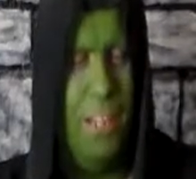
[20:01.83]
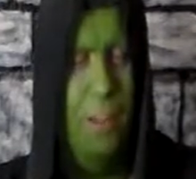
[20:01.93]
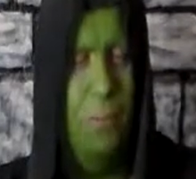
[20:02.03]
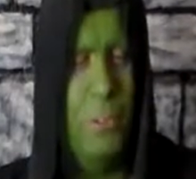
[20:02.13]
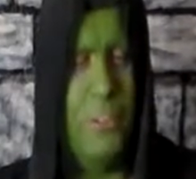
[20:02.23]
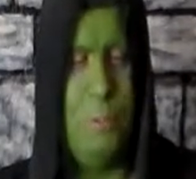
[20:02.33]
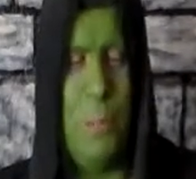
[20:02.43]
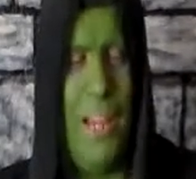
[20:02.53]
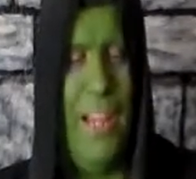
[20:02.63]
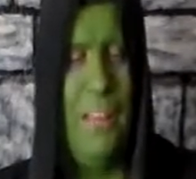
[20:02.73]
he was
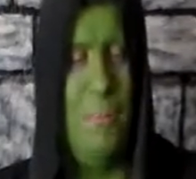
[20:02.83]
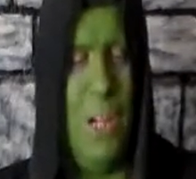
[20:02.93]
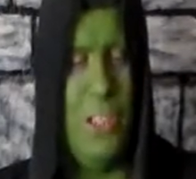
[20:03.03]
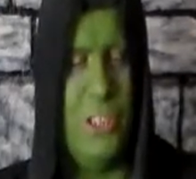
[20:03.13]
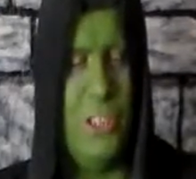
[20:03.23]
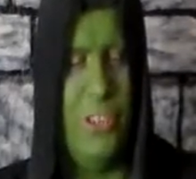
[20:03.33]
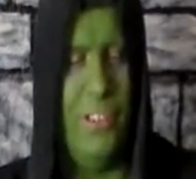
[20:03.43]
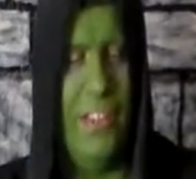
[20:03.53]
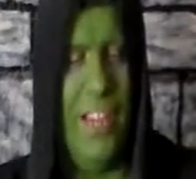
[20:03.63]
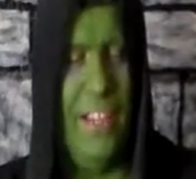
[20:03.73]
playing the
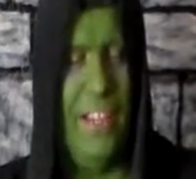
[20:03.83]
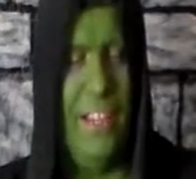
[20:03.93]
monster in that,